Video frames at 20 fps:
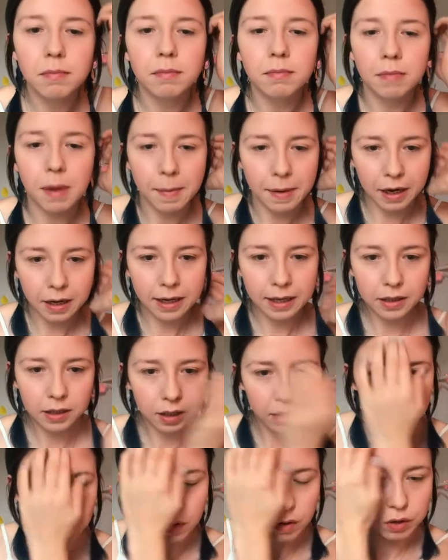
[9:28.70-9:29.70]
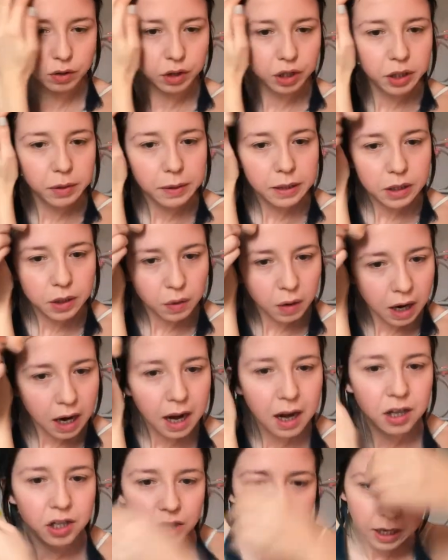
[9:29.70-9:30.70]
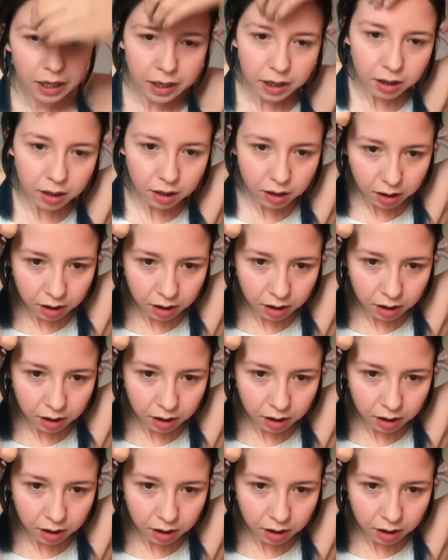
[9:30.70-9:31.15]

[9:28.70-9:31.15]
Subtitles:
Maybe I need to not do it so harshly.